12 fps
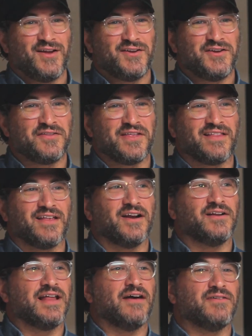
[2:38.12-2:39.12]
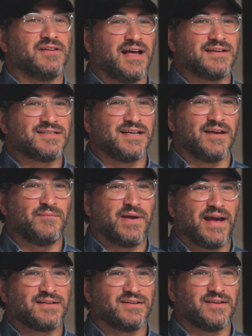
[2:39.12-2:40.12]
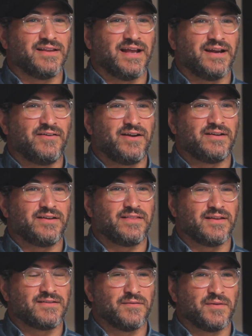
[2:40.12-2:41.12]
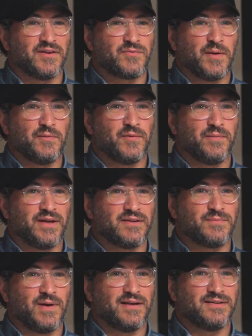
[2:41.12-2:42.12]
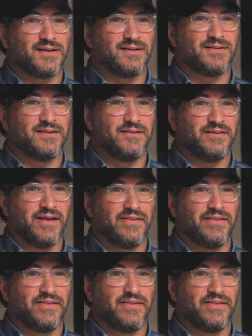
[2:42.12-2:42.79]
Do you think that it'll have a lasting impact on that area? Do you think some of those people will be inspired to continue down